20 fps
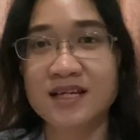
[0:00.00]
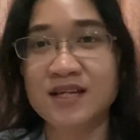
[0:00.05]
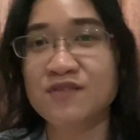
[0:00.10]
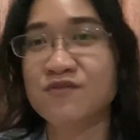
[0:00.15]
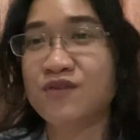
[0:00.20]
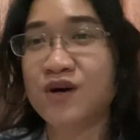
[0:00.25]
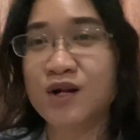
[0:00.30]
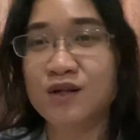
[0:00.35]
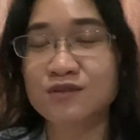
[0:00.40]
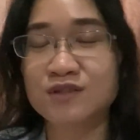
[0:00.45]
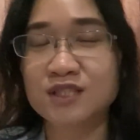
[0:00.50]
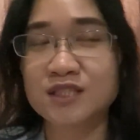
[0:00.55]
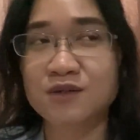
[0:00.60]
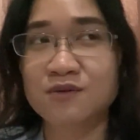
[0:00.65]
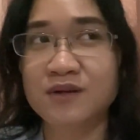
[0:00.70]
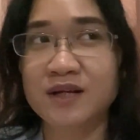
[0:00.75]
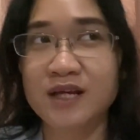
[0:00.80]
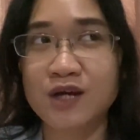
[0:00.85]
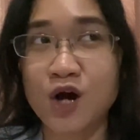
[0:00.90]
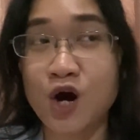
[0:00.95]

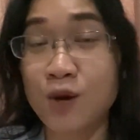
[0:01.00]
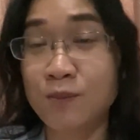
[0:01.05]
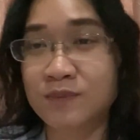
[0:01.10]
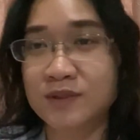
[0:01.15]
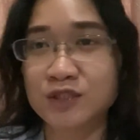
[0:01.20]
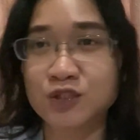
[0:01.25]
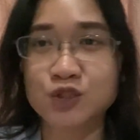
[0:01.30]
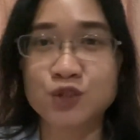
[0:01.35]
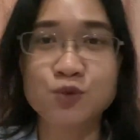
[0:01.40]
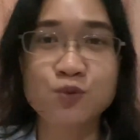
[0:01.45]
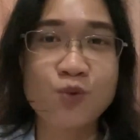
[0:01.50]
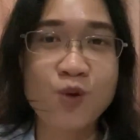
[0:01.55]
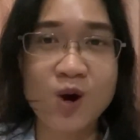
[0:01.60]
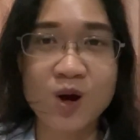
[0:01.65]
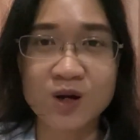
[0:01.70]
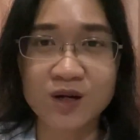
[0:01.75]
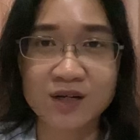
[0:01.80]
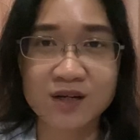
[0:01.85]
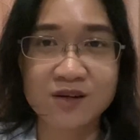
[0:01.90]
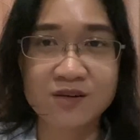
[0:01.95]
involuntary open to
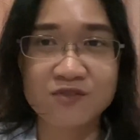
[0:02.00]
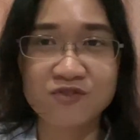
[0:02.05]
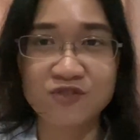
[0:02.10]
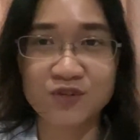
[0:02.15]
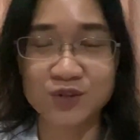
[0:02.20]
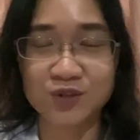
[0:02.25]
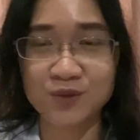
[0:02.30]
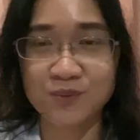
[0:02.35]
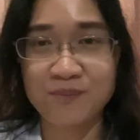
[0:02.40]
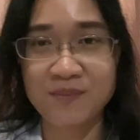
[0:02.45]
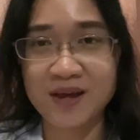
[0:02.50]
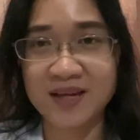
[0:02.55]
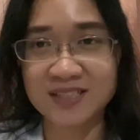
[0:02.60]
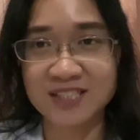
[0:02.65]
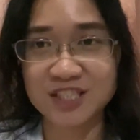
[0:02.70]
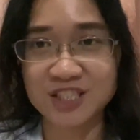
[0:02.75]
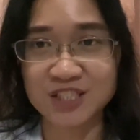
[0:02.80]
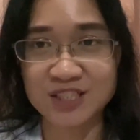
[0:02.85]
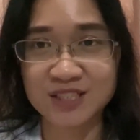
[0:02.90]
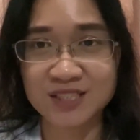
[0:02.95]
work photo
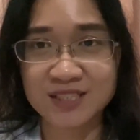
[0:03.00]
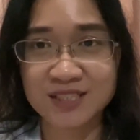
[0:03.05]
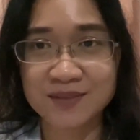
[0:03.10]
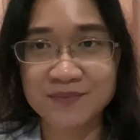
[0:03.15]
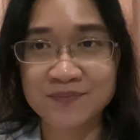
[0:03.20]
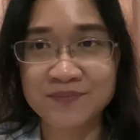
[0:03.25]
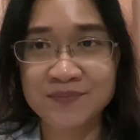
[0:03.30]
badges.